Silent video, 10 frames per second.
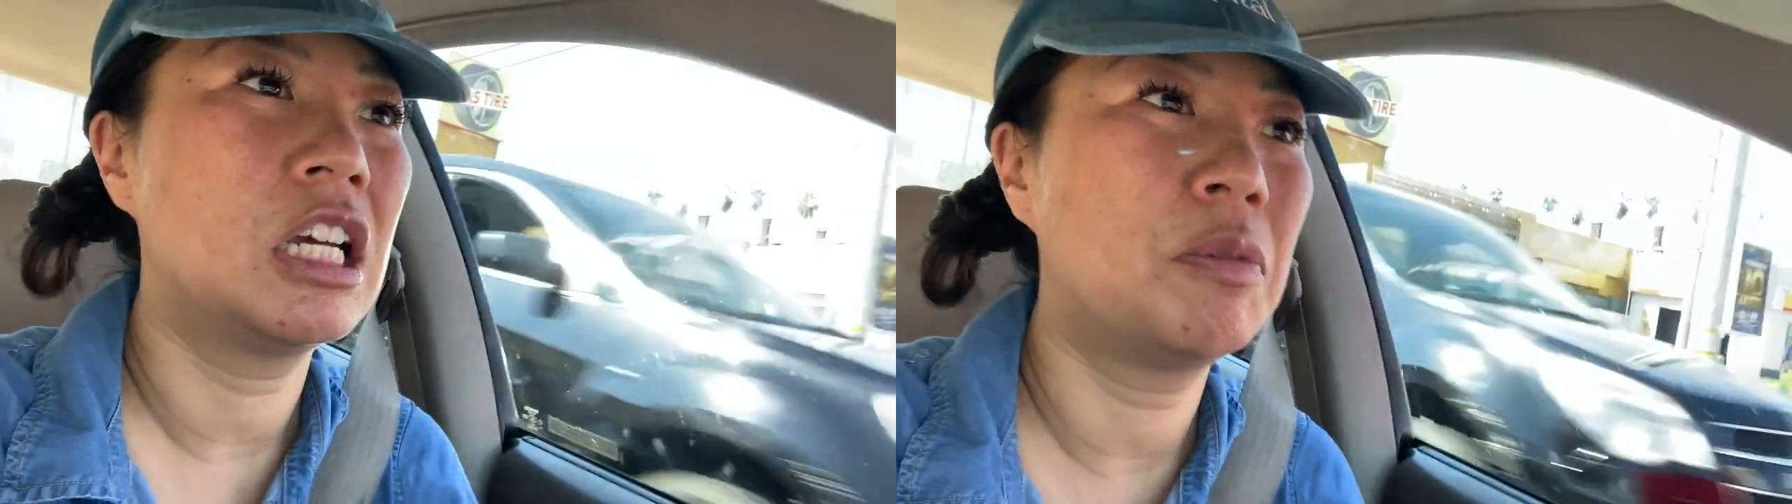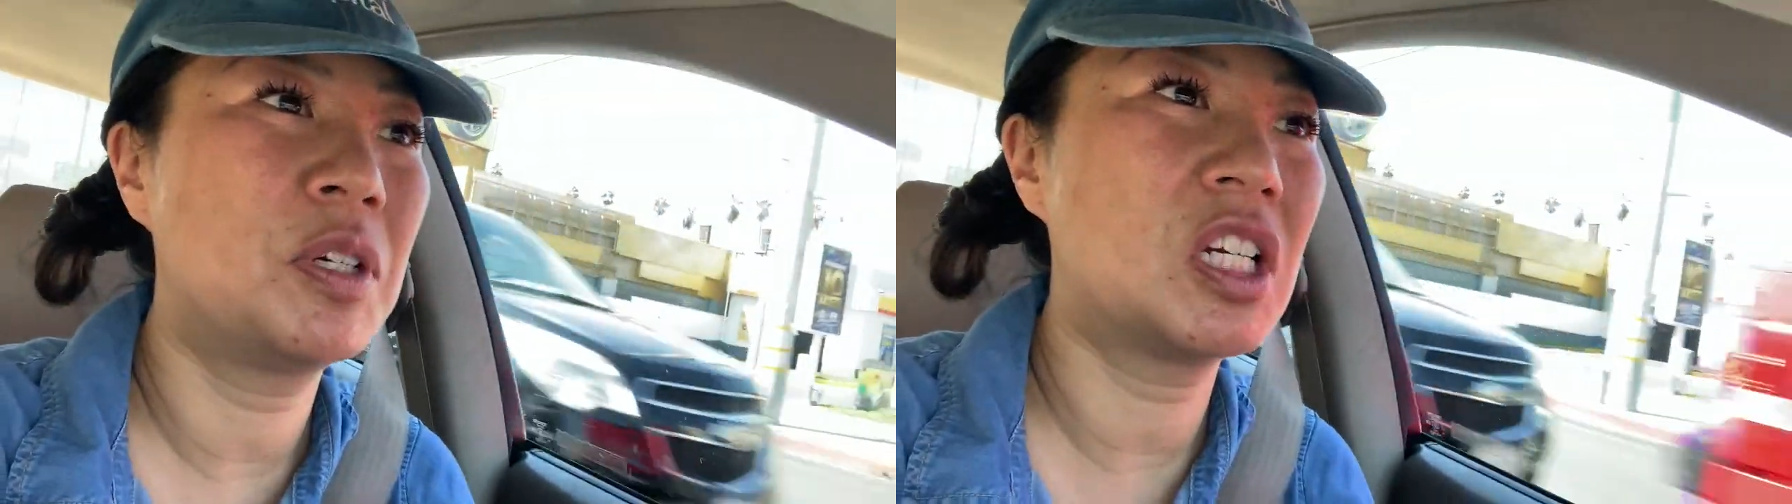
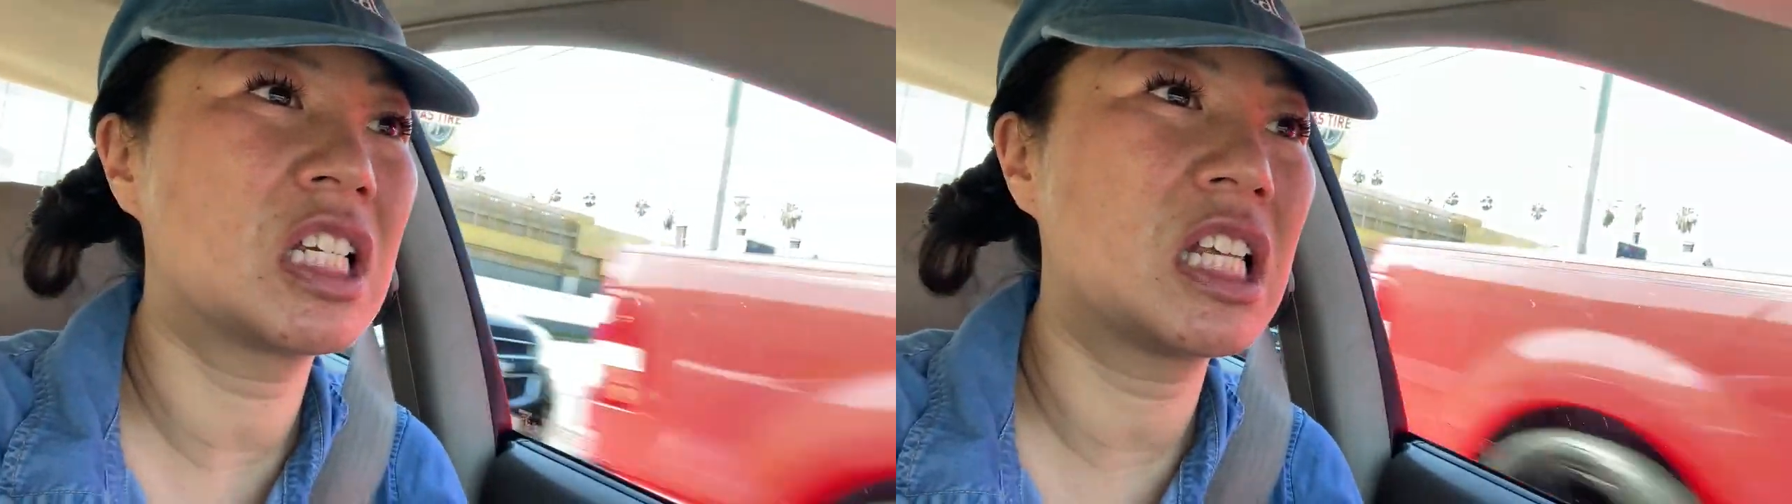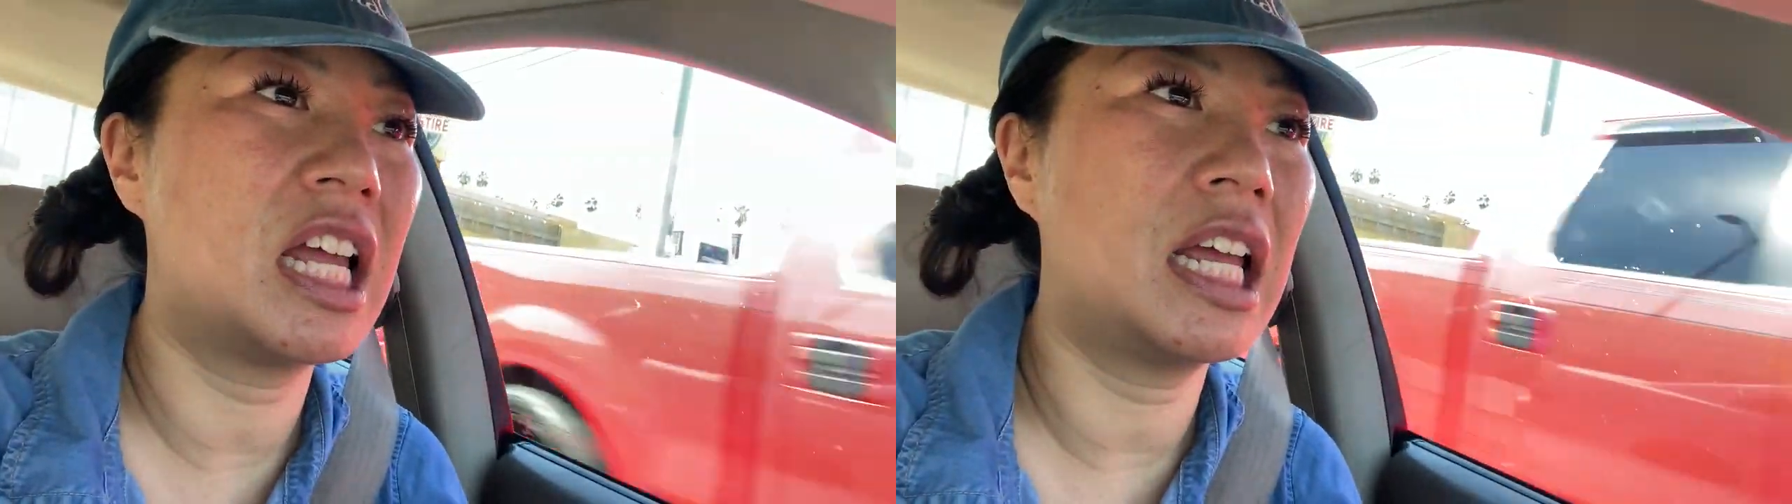which
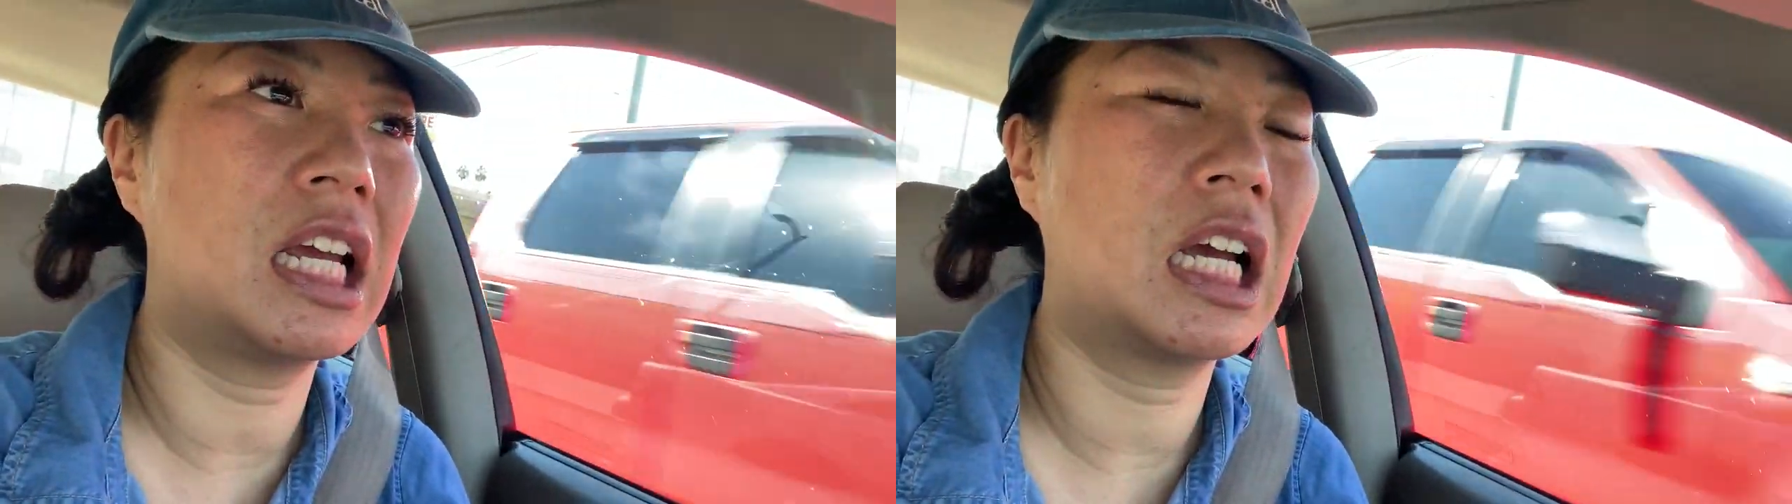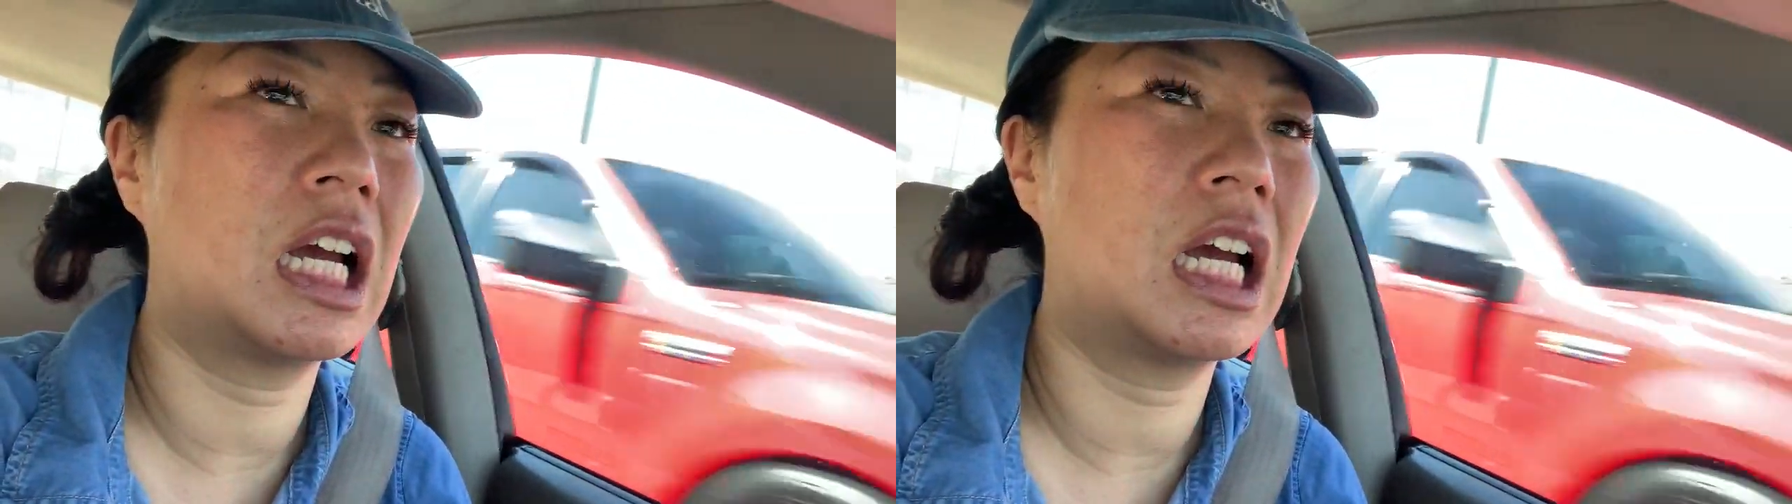is like,